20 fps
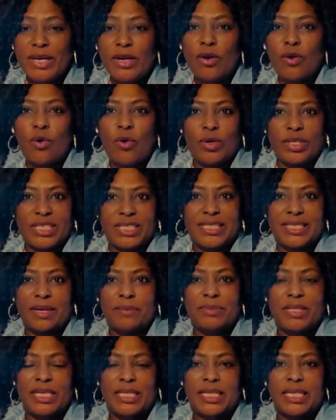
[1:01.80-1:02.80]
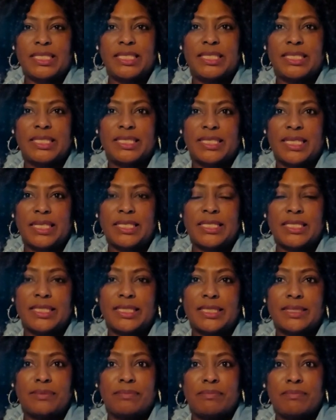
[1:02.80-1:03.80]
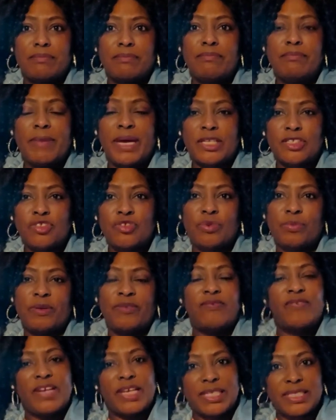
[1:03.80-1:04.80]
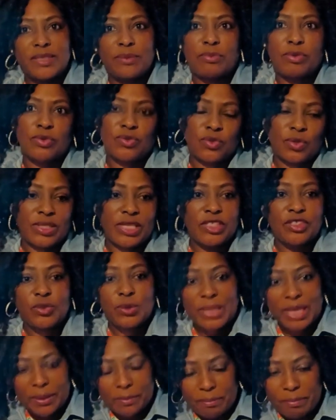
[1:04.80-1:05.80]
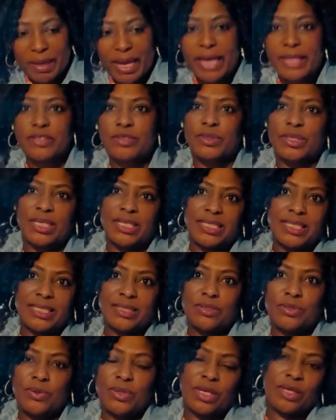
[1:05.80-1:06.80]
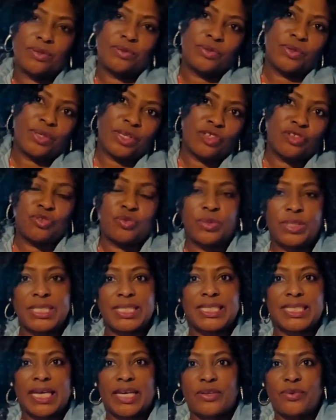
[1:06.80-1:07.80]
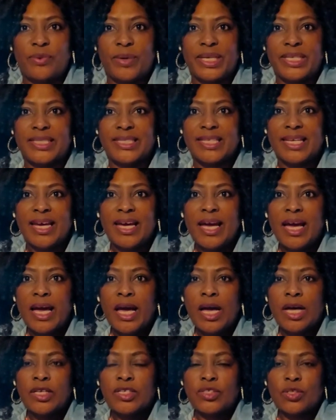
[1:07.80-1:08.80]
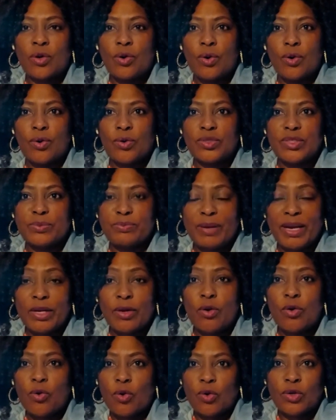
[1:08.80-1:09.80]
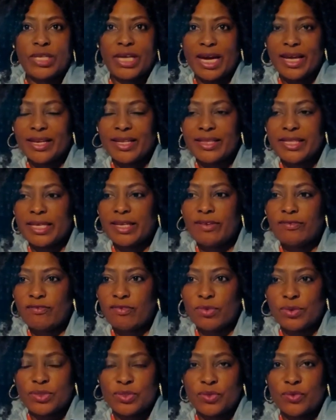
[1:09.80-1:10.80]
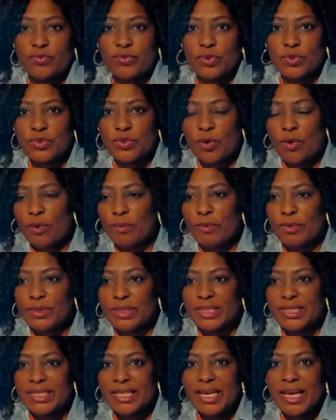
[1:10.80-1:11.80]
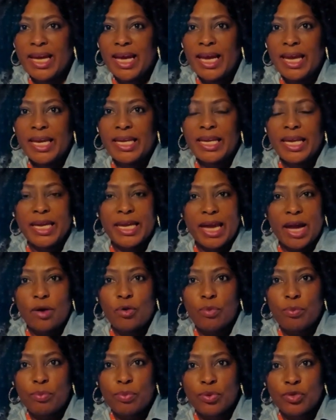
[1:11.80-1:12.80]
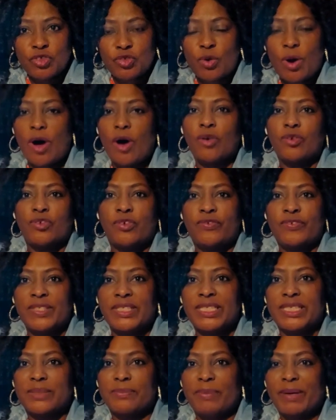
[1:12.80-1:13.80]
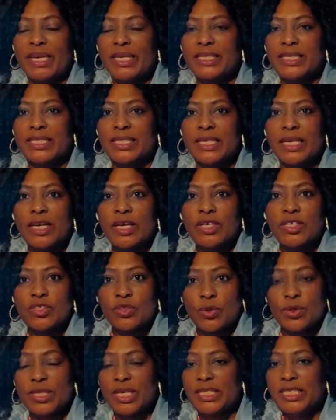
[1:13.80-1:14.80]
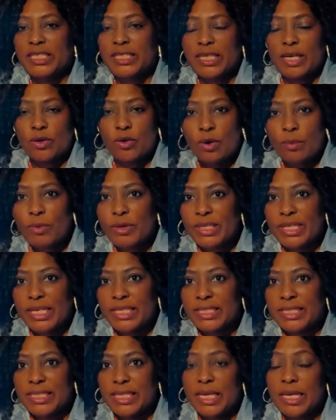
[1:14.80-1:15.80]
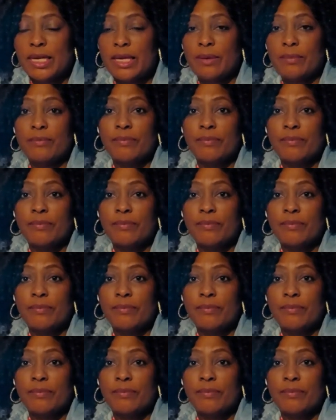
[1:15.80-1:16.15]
cord is something that is meant to be flexible so that you can bend, you can twist sideways. So spinal cord under the influence of those hormones, inenge push out of its space so that it accommodates the